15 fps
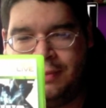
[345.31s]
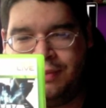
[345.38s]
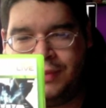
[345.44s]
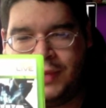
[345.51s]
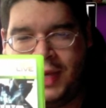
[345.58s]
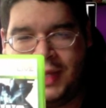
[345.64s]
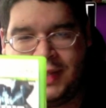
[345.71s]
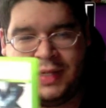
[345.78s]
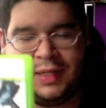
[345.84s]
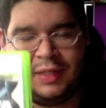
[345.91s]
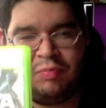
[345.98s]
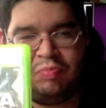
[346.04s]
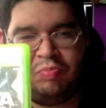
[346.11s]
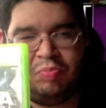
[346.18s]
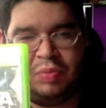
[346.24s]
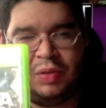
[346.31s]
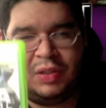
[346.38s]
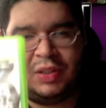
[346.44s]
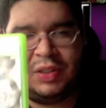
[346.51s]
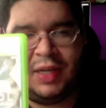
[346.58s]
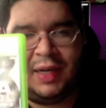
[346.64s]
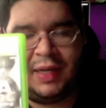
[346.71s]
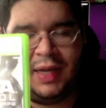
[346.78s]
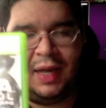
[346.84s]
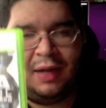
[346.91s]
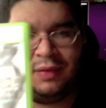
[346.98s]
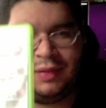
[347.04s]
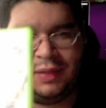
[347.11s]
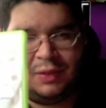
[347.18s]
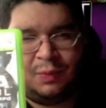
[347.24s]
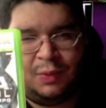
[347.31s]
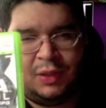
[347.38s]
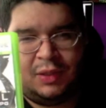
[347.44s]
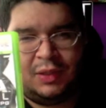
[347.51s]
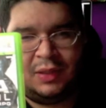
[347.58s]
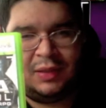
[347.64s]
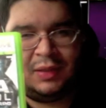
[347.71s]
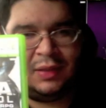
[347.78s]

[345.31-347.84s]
I think you should check it out. It's pretty good.